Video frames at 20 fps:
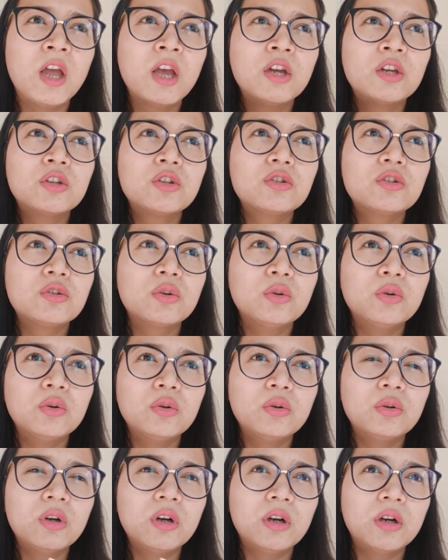
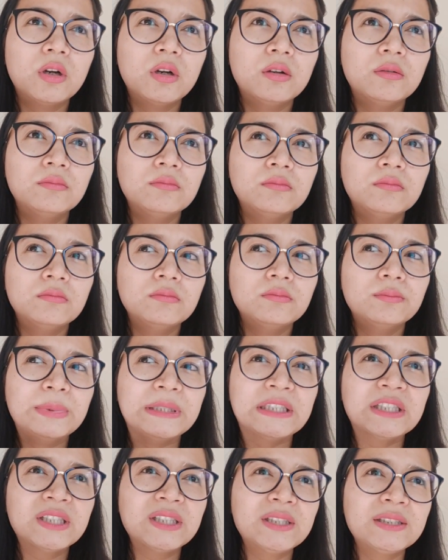So
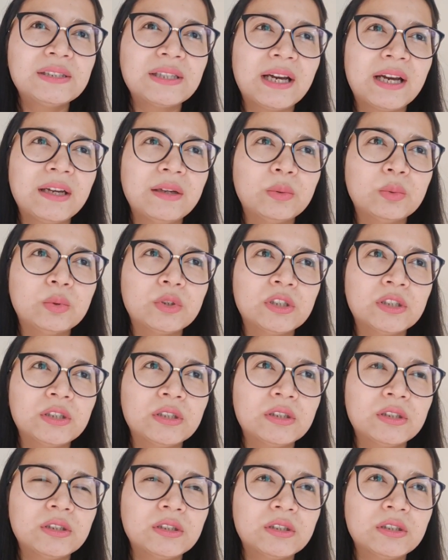because I
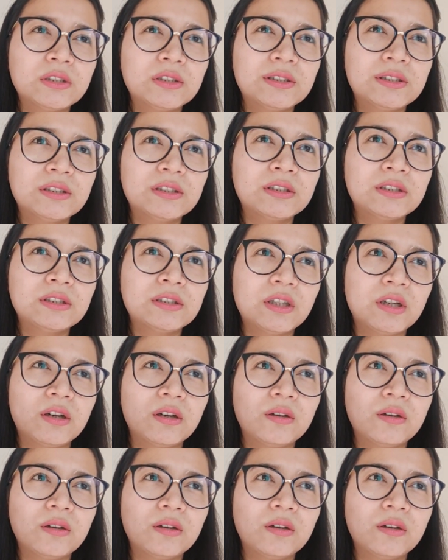was